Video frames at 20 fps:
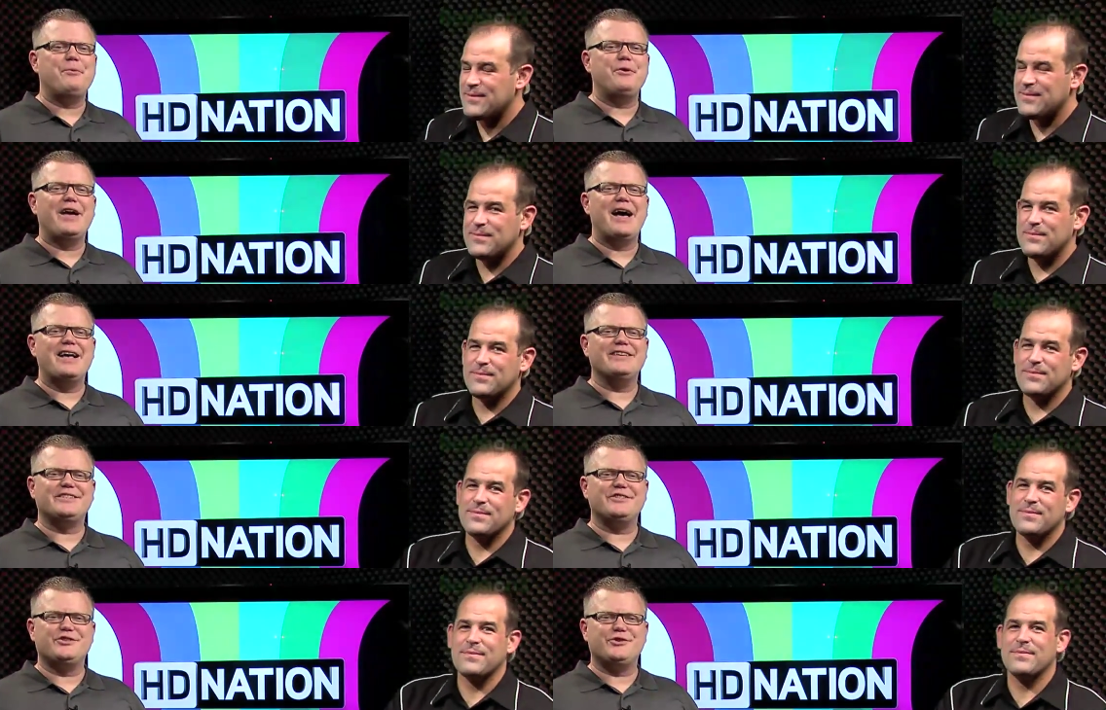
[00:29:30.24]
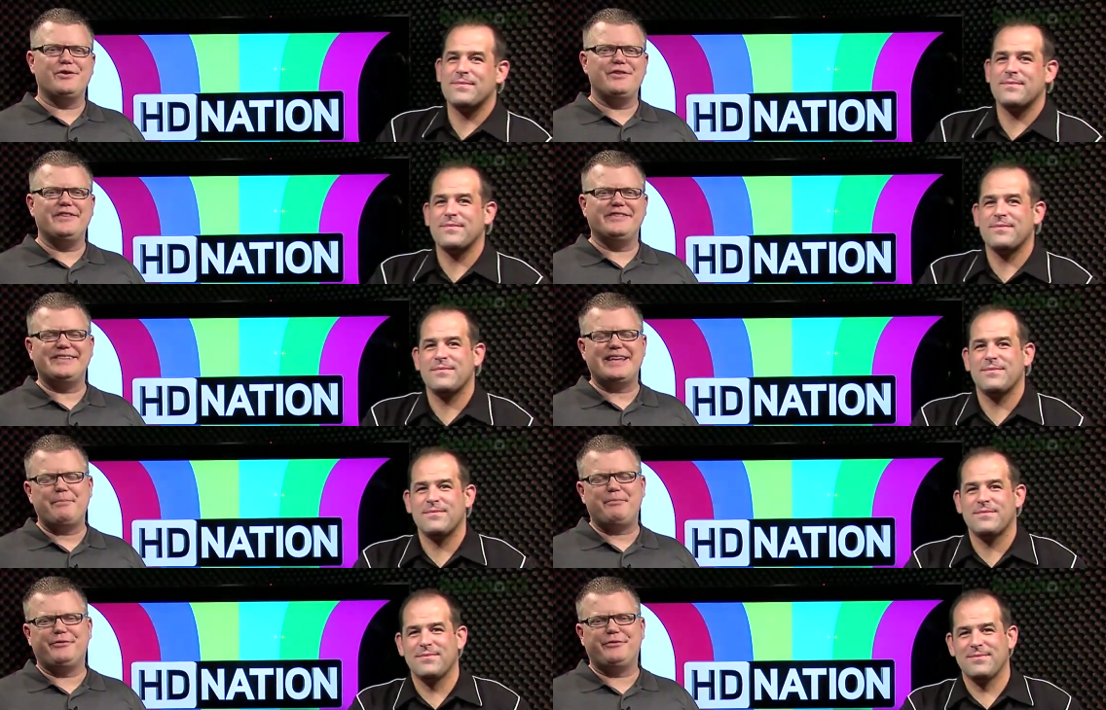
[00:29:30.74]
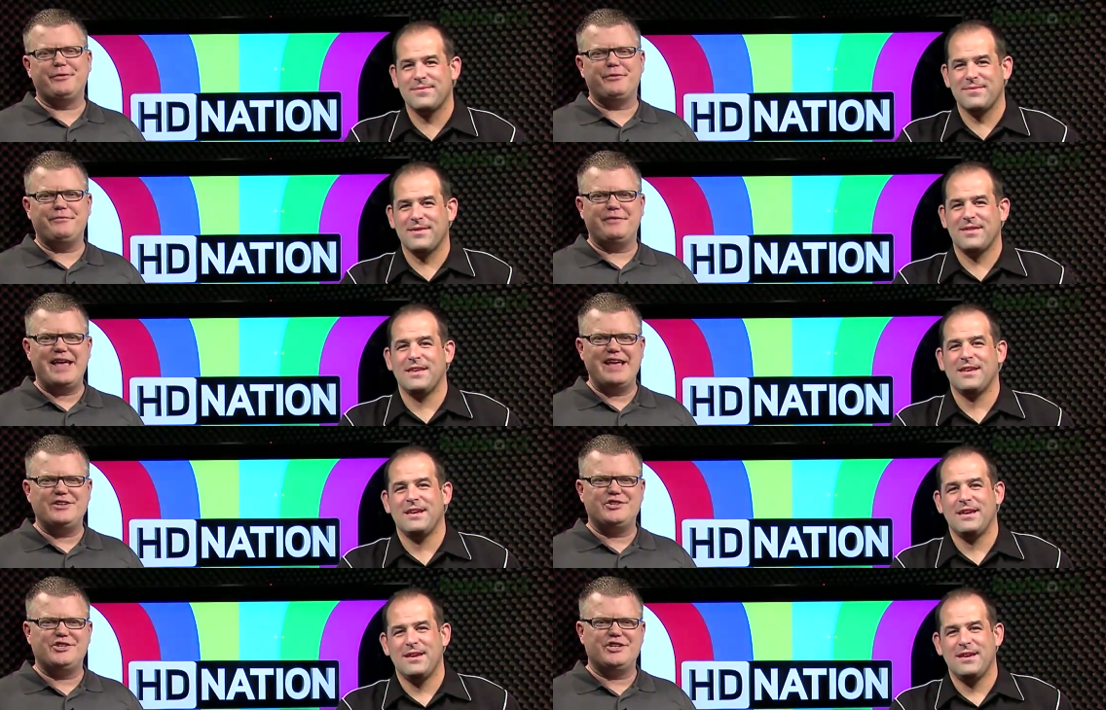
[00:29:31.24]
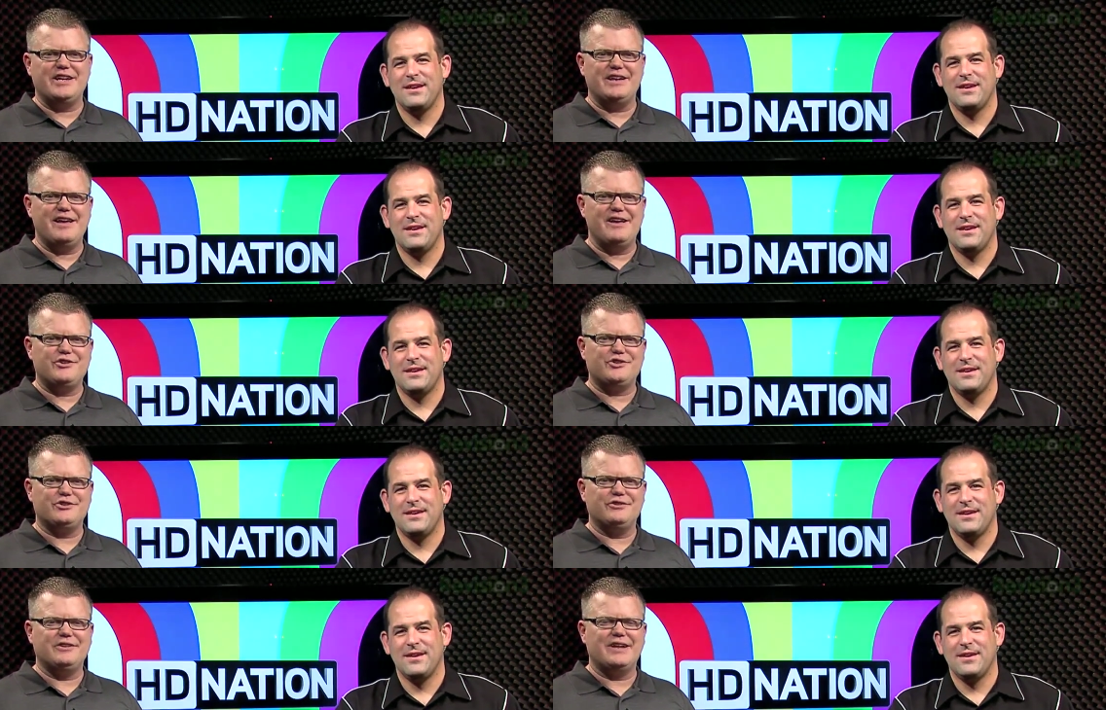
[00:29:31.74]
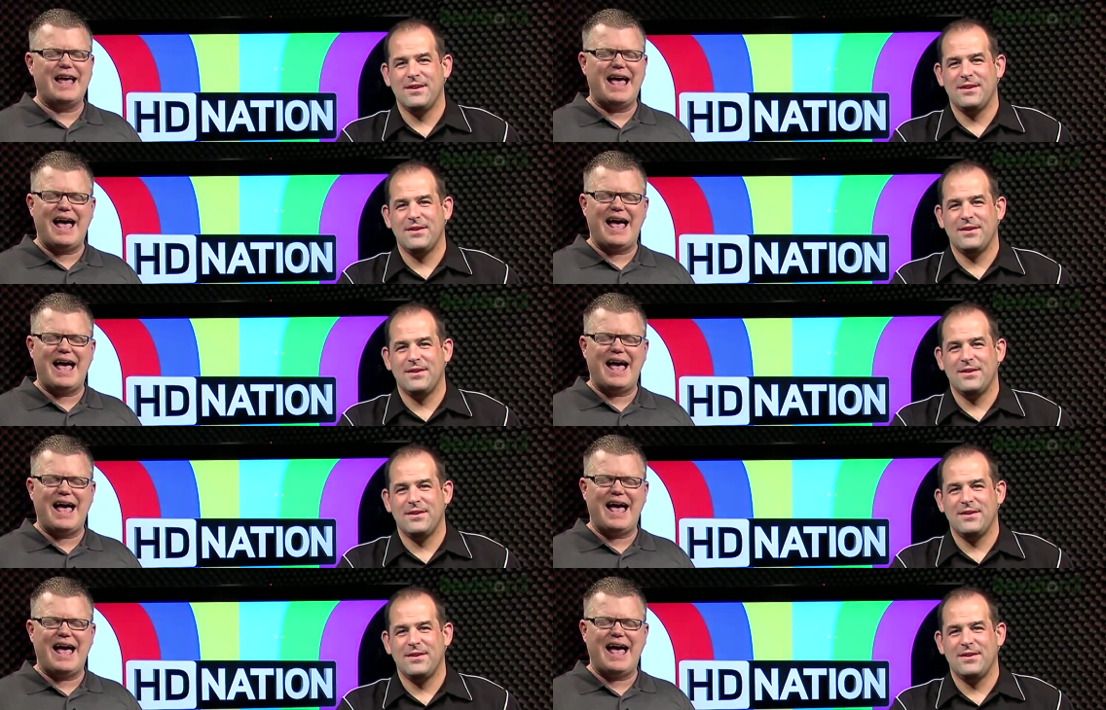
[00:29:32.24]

Speaker 1: hope you guys enjoyed this episode of HD Nation.